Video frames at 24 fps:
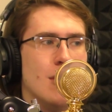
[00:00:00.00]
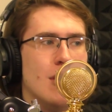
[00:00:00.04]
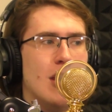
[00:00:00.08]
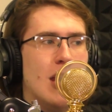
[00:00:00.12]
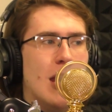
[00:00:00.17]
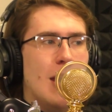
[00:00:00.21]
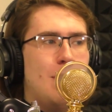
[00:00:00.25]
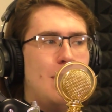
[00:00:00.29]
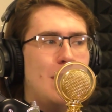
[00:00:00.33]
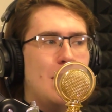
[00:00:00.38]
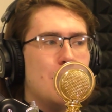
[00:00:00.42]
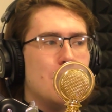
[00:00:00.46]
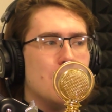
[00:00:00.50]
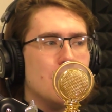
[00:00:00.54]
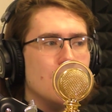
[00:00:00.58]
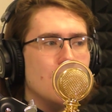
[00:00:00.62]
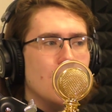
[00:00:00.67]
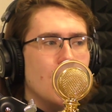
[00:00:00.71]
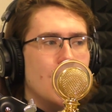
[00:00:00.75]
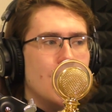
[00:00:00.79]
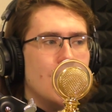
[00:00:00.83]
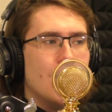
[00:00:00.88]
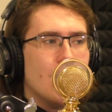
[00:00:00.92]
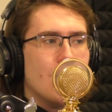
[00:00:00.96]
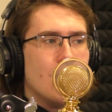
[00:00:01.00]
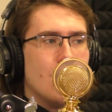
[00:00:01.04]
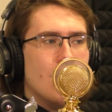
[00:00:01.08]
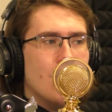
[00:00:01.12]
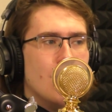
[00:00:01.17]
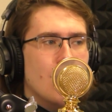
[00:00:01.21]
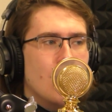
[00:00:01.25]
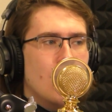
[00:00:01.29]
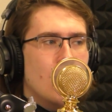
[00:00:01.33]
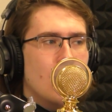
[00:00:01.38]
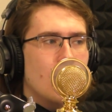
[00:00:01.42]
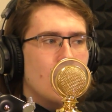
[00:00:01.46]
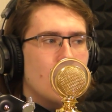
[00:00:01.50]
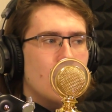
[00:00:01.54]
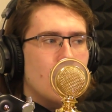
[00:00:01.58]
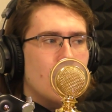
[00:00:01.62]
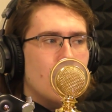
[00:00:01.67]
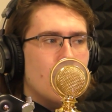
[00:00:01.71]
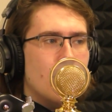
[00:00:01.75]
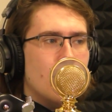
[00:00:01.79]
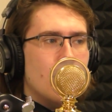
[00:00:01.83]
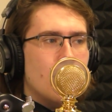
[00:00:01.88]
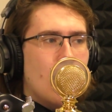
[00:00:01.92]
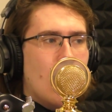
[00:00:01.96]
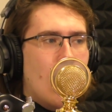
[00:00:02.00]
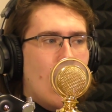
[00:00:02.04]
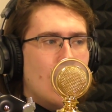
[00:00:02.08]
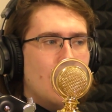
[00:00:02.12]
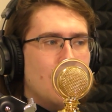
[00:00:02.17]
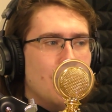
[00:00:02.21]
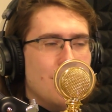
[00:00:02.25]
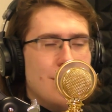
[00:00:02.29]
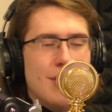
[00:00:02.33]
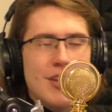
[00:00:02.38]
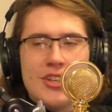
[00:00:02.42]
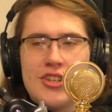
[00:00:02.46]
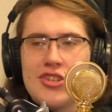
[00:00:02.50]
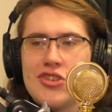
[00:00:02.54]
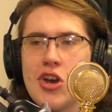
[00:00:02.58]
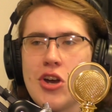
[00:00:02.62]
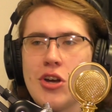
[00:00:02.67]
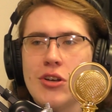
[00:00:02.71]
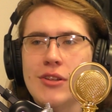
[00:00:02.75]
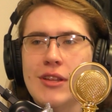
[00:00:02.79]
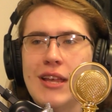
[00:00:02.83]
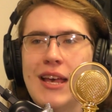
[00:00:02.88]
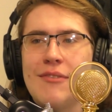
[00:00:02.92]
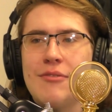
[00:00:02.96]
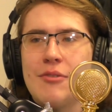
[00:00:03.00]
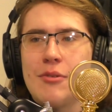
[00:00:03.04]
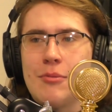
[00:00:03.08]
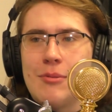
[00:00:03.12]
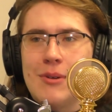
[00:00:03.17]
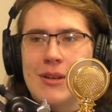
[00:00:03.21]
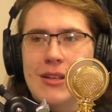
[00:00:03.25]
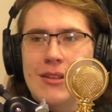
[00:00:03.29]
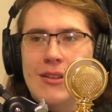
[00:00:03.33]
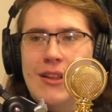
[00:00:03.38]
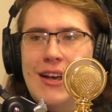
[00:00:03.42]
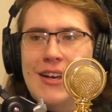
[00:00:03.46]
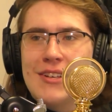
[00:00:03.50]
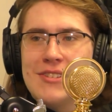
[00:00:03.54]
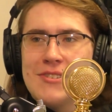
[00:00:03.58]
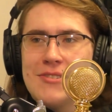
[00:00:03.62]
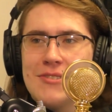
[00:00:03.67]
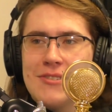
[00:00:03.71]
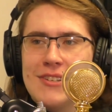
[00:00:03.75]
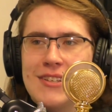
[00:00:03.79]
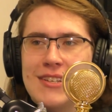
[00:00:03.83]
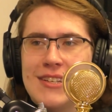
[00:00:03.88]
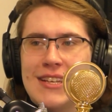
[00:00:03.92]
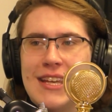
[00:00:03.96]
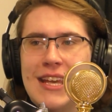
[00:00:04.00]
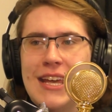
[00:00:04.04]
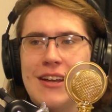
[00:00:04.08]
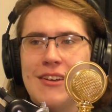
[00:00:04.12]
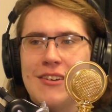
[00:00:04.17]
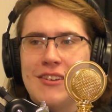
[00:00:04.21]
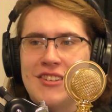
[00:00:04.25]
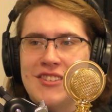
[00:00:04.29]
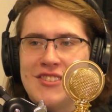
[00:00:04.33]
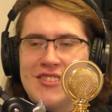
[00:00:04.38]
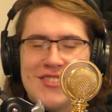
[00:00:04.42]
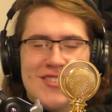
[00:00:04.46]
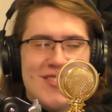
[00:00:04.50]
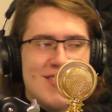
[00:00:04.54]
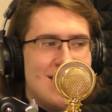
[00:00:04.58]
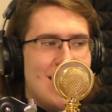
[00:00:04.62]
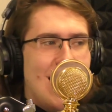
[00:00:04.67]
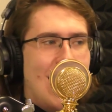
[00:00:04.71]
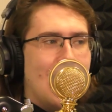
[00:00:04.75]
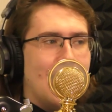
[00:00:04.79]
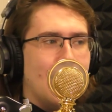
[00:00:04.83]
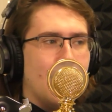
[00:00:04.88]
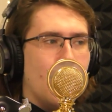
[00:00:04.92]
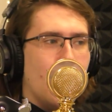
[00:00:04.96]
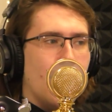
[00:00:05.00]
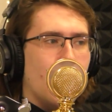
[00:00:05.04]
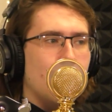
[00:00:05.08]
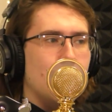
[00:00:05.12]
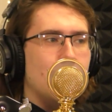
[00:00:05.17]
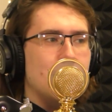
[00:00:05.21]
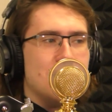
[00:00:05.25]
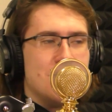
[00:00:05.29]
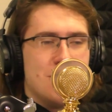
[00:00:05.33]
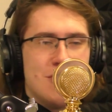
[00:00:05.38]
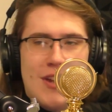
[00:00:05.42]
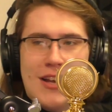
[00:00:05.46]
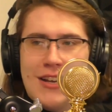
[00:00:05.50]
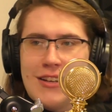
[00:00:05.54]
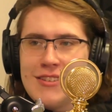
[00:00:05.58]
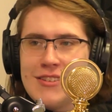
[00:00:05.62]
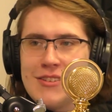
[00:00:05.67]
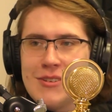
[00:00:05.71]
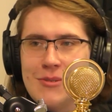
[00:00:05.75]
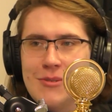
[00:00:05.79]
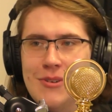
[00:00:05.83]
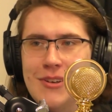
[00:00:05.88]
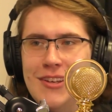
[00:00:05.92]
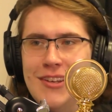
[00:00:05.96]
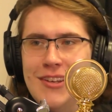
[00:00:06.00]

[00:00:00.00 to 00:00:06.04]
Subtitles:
And people are like, I don't think Charlie ever realized or didn't care, and he just stacked garbage next to it.